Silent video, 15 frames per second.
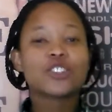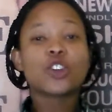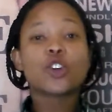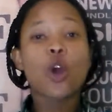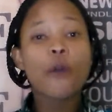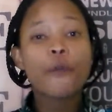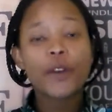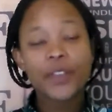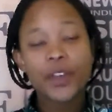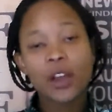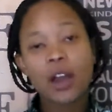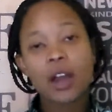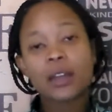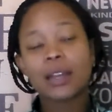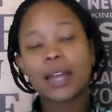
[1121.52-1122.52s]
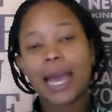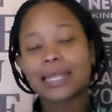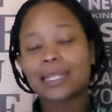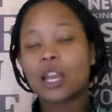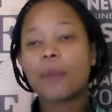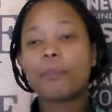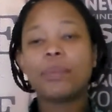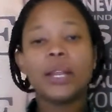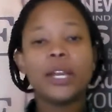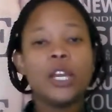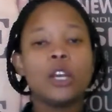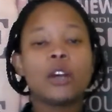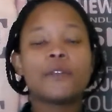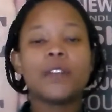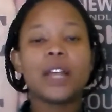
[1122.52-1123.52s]
So go forth and conquer, guys. There are
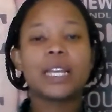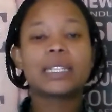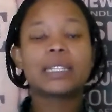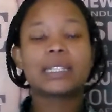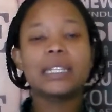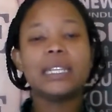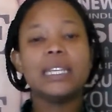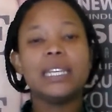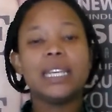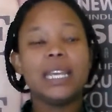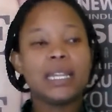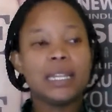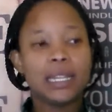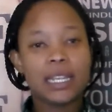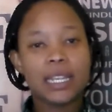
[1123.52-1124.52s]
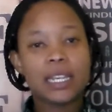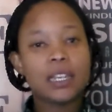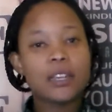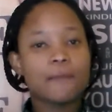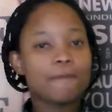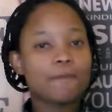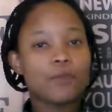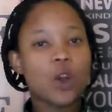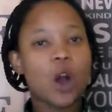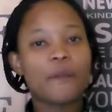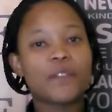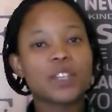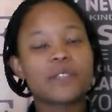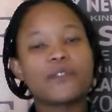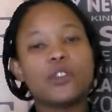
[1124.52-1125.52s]
plenty of like sea in the
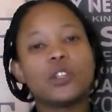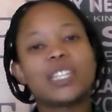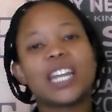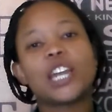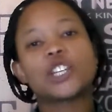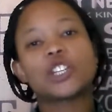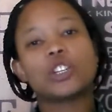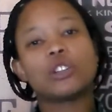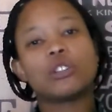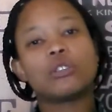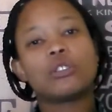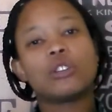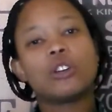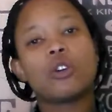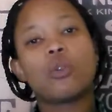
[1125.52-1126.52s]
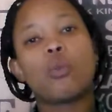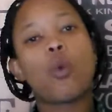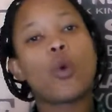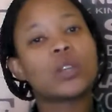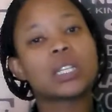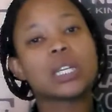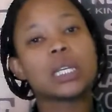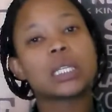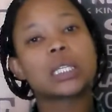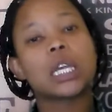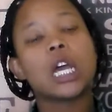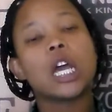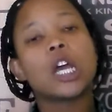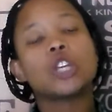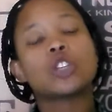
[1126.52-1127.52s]
office flirtation
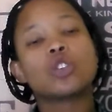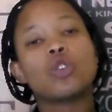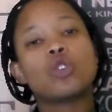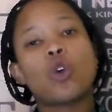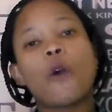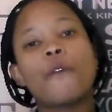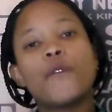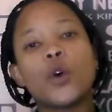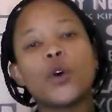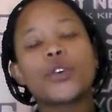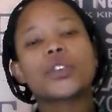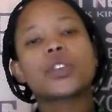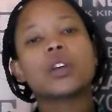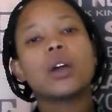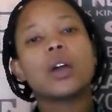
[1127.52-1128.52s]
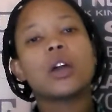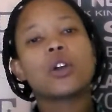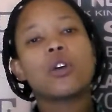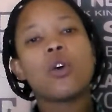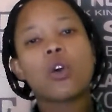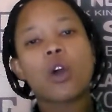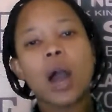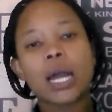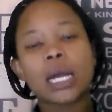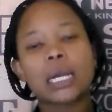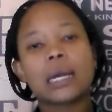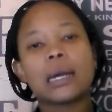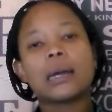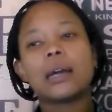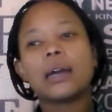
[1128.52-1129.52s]
waters. So go forth, go
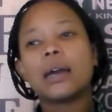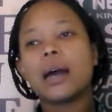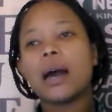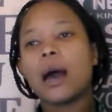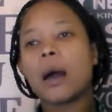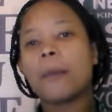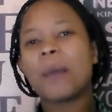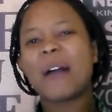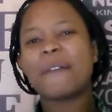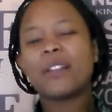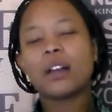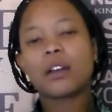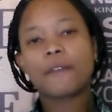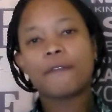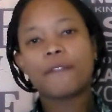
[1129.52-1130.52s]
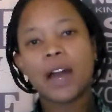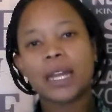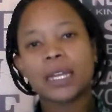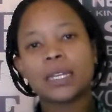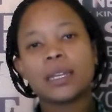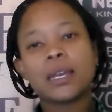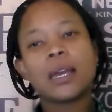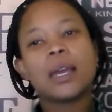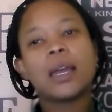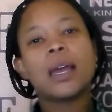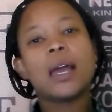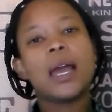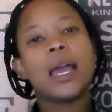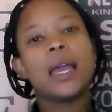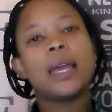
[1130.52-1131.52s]
conquer, have a lot of fun,
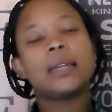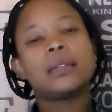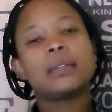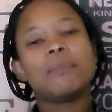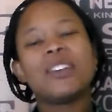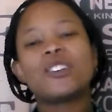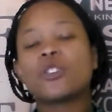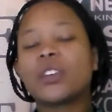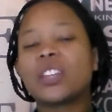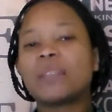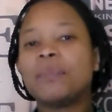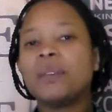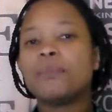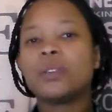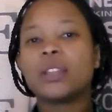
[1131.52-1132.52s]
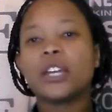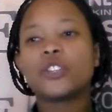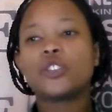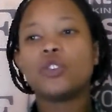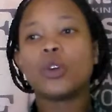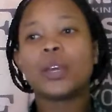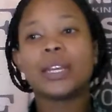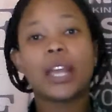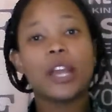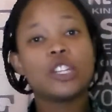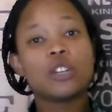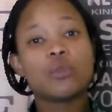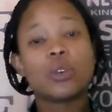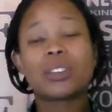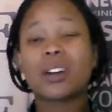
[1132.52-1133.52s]
and make sure that the people that you're
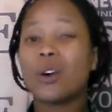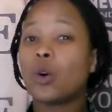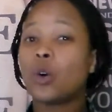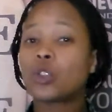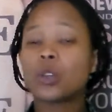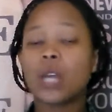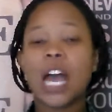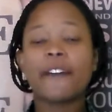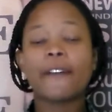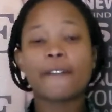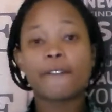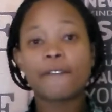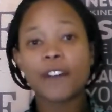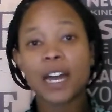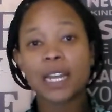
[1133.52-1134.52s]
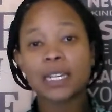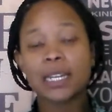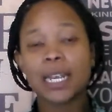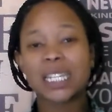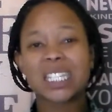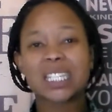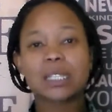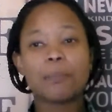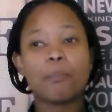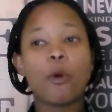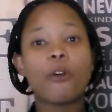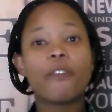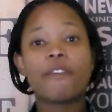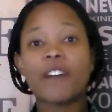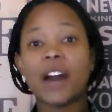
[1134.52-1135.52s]
engaging with are also having fun. It's
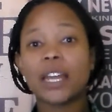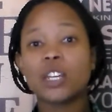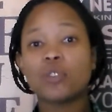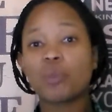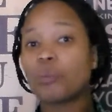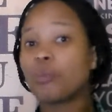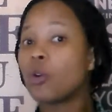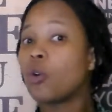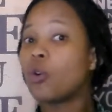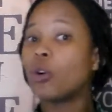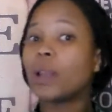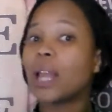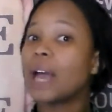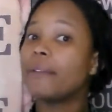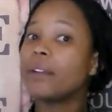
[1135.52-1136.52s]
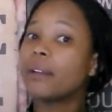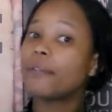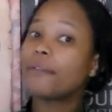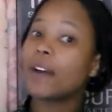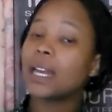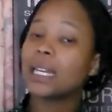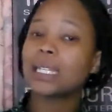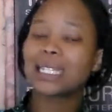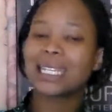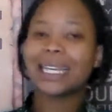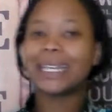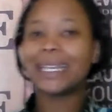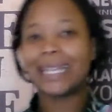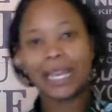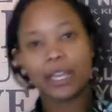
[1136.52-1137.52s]
more fun when we're all having fun
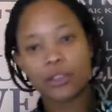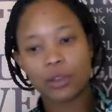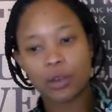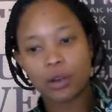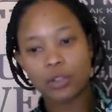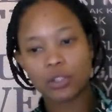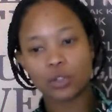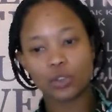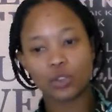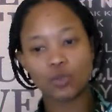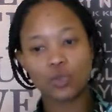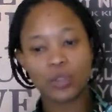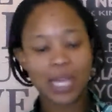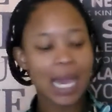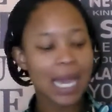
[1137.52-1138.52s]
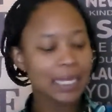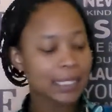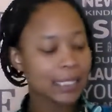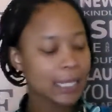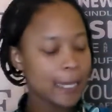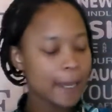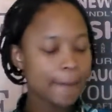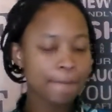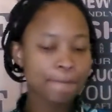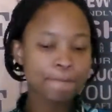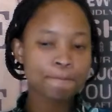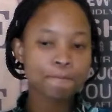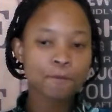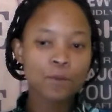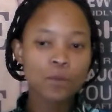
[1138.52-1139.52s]
together, so do that.
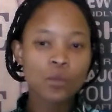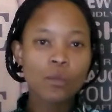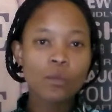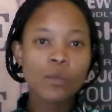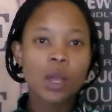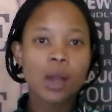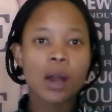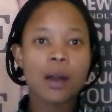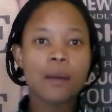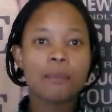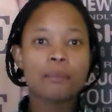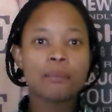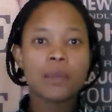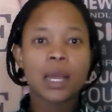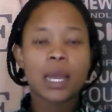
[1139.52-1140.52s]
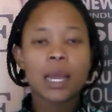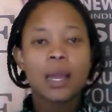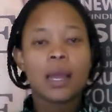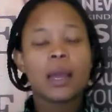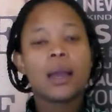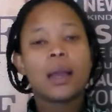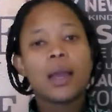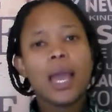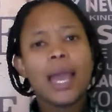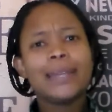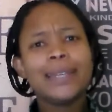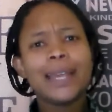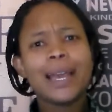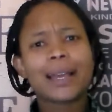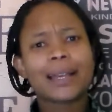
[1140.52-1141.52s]
And
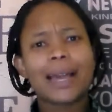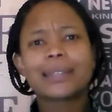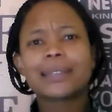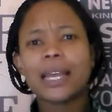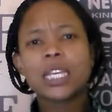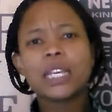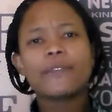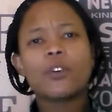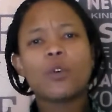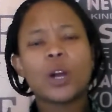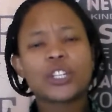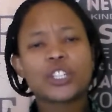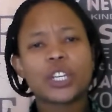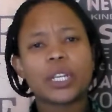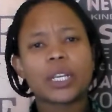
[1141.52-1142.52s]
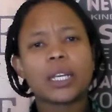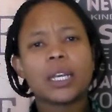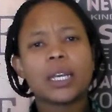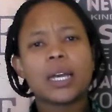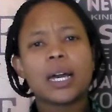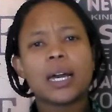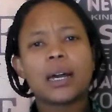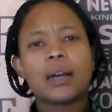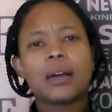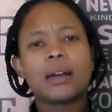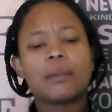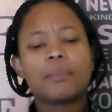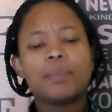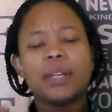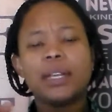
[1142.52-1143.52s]
yeah, guys, thank you for watching.
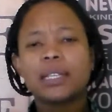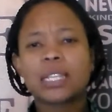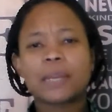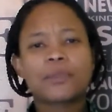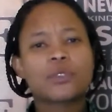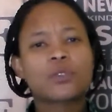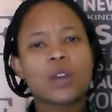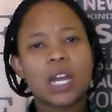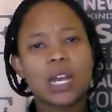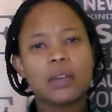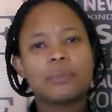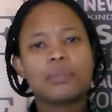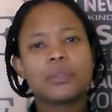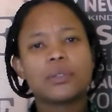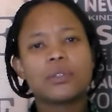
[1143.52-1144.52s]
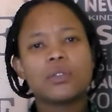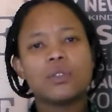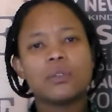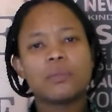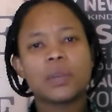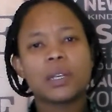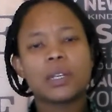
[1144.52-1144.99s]
Please subscribe to